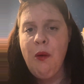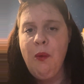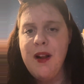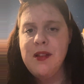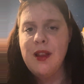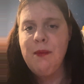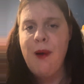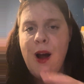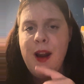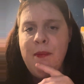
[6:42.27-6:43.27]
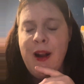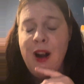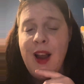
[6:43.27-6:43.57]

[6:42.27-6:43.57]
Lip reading: went to the body mirror,